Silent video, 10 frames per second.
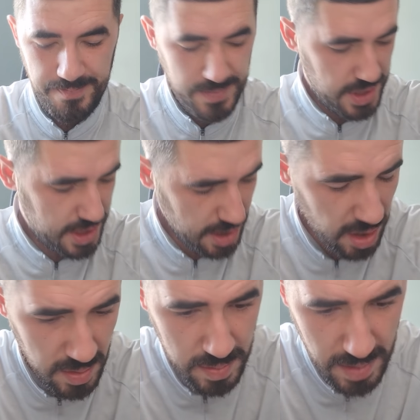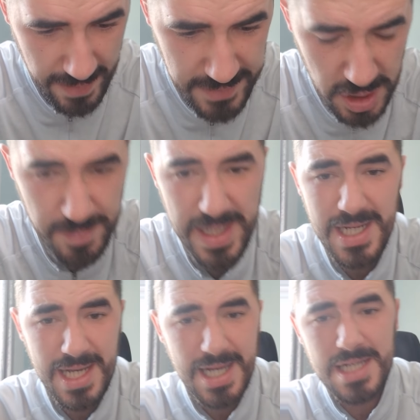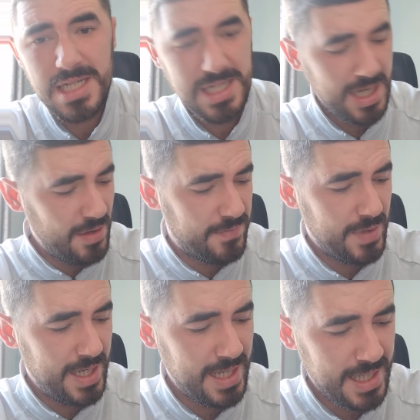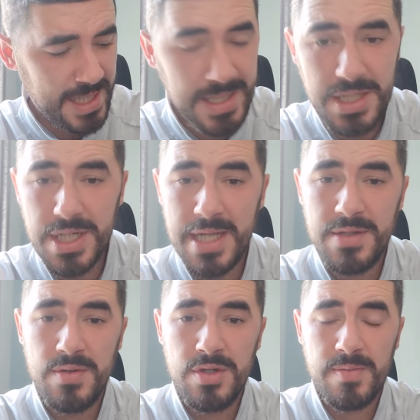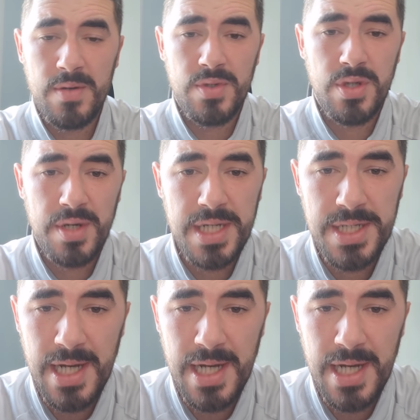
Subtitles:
So I've just been, like, as I say, off work, and it's the sad news about Johnny